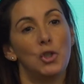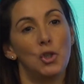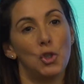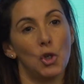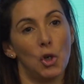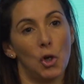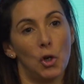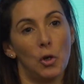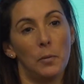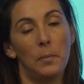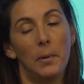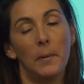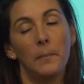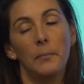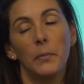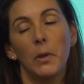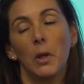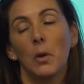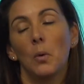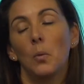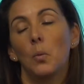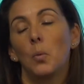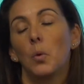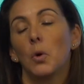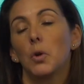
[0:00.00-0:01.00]
job
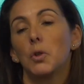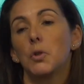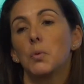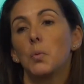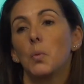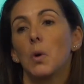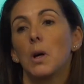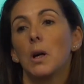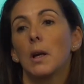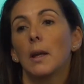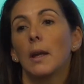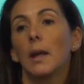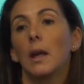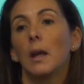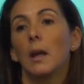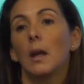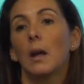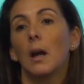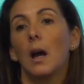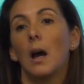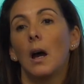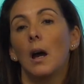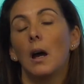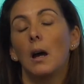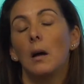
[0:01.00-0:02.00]
was
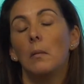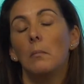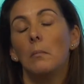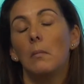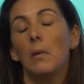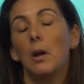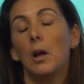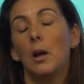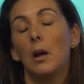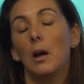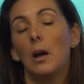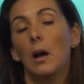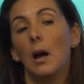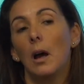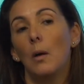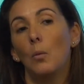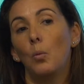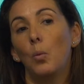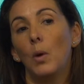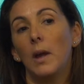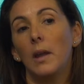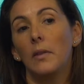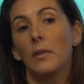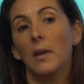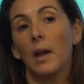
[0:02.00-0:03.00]
working
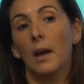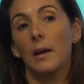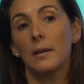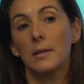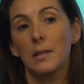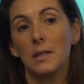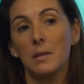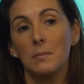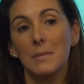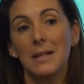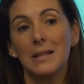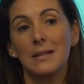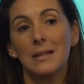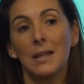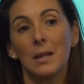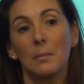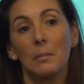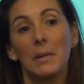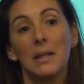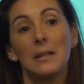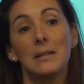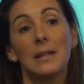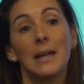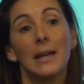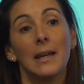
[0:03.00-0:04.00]
with customer
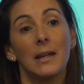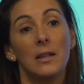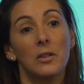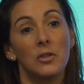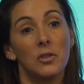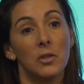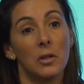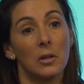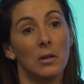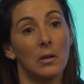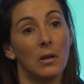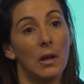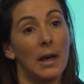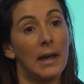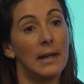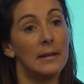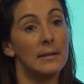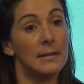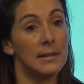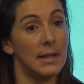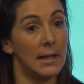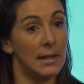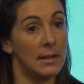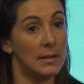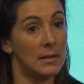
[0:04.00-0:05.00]
segmentation and
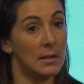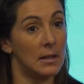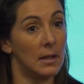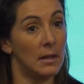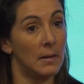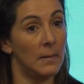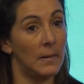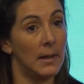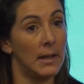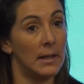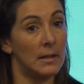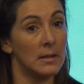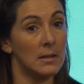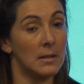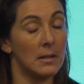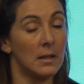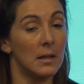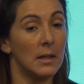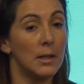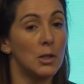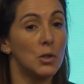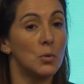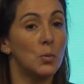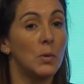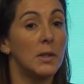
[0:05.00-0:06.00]
data
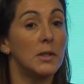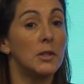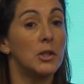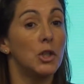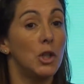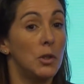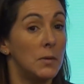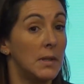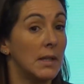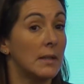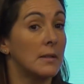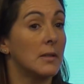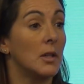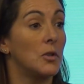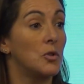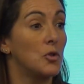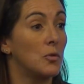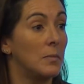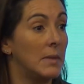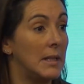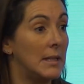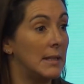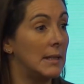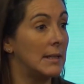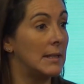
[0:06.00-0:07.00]
insights with using social
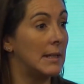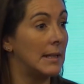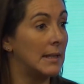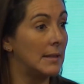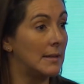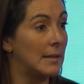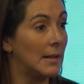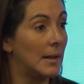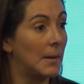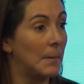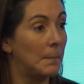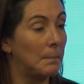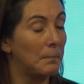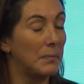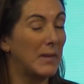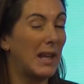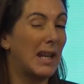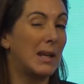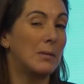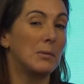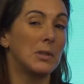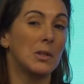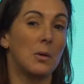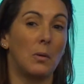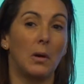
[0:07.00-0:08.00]
media data,
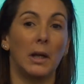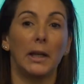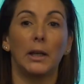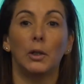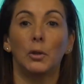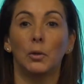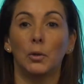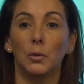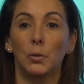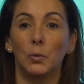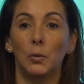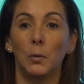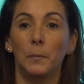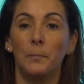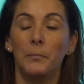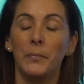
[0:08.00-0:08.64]
and it was quite cool.